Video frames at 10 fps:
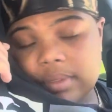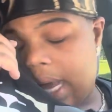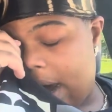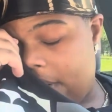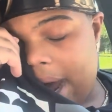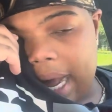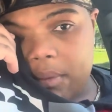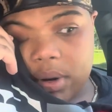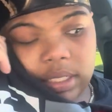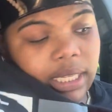I, I
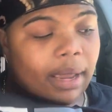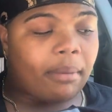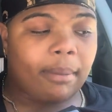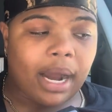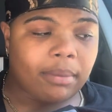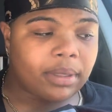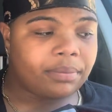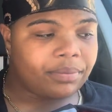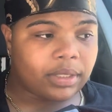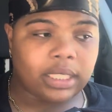want to say my
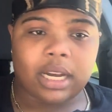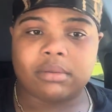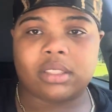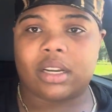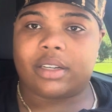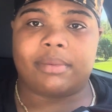mama, yeah, I'm sorry,